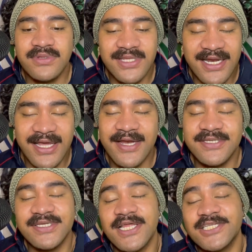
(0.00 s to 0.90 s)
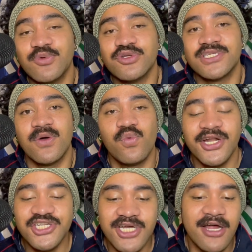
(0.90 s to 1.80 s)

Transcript: dedicated to the sports I watch.